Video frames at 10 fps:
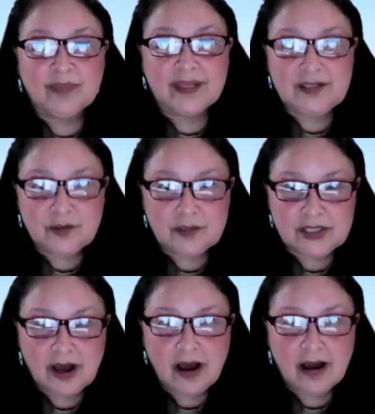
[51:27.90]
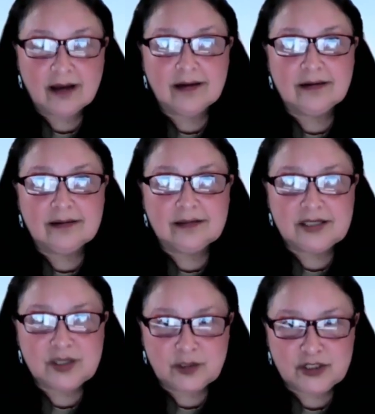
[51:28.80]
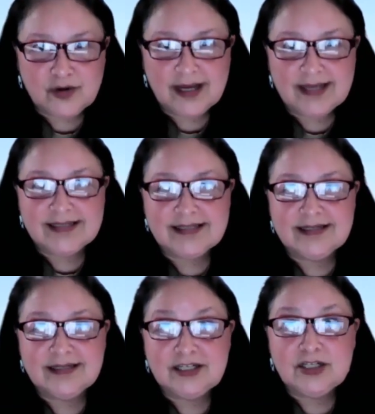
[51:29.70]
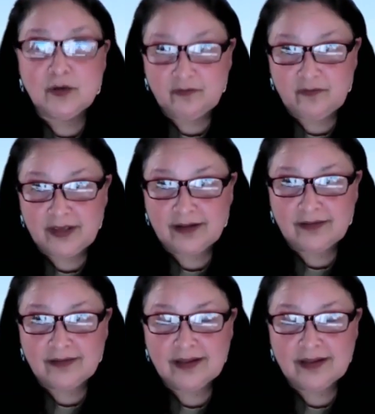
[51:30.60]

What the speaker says: Don't talk, don't trust, don't feel.